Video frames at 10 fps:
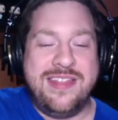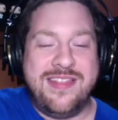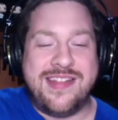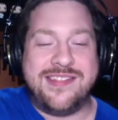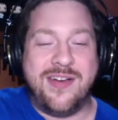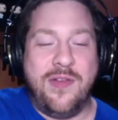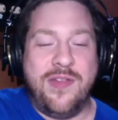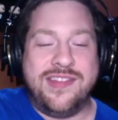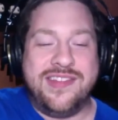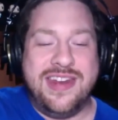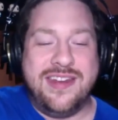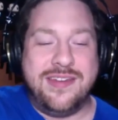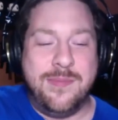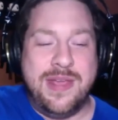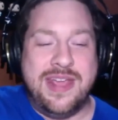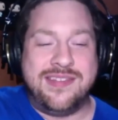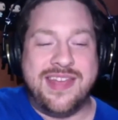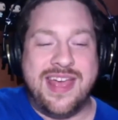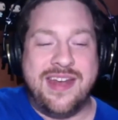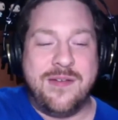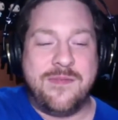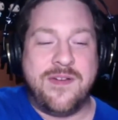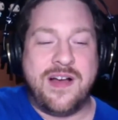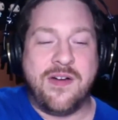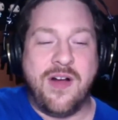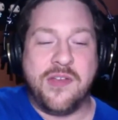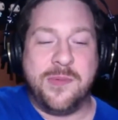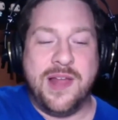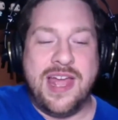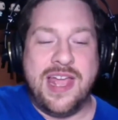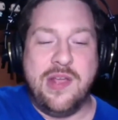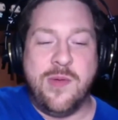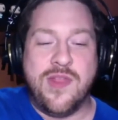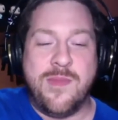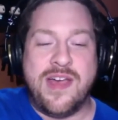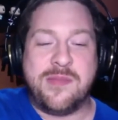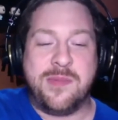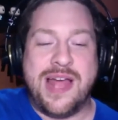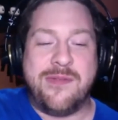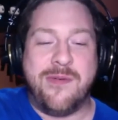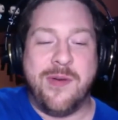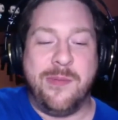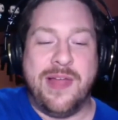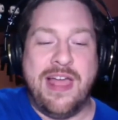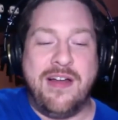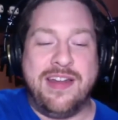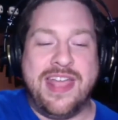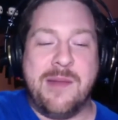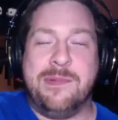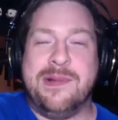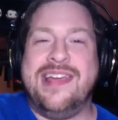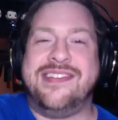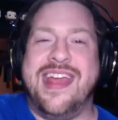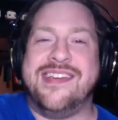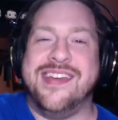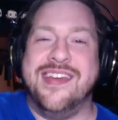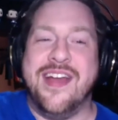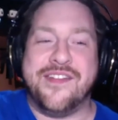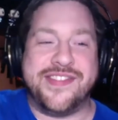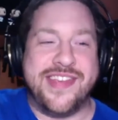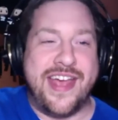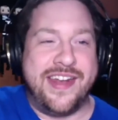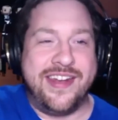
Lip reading: That's all that's needed to be said. Fuck crossplay. You want the best platform to play on. Get a PlayStation, enough said.